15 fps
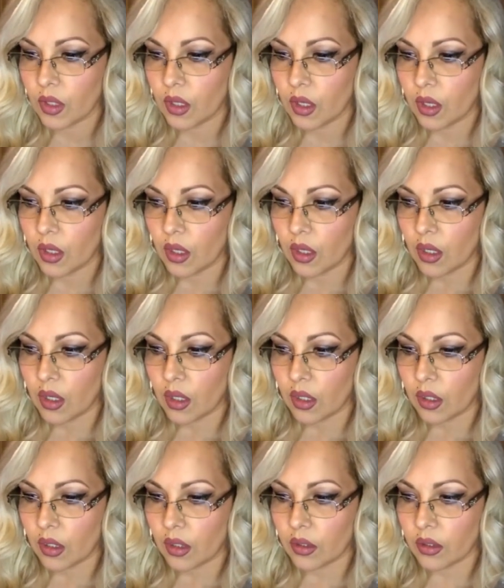The Georgia
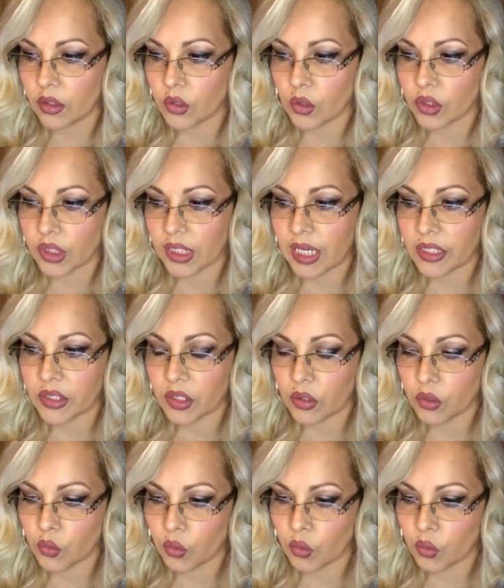Guidestones were unveiled March